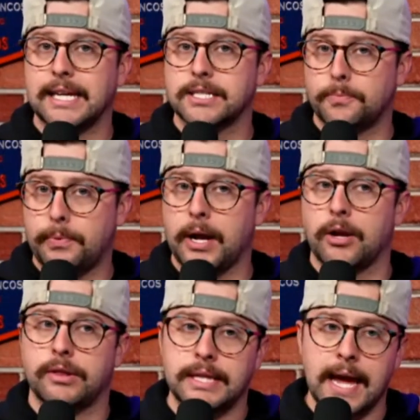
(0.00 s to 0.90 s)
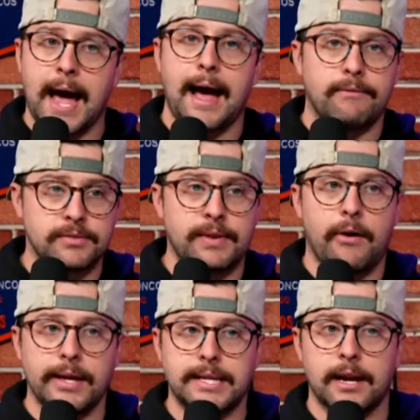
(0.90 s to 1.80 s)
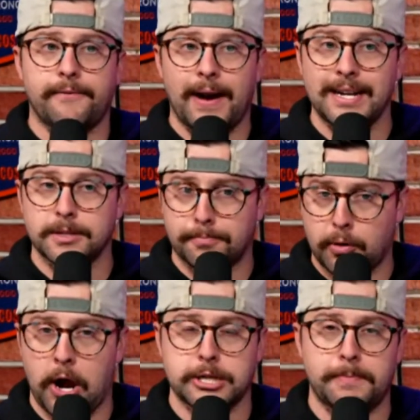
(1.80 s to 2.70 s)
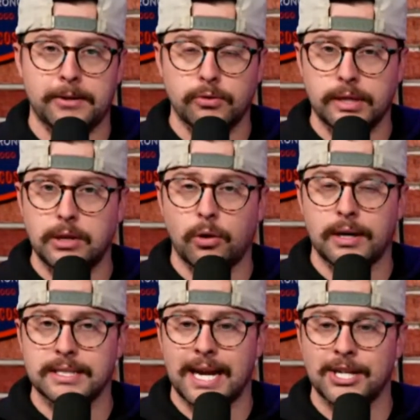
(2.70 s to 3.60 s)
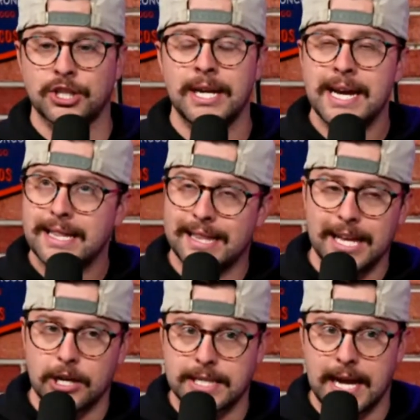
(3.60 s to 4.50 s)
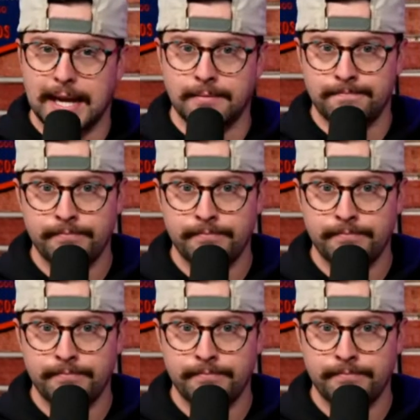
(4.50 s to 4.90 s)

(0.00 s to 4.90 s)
is a player that the Avs have now identified as a prospect within the organization that they're saying,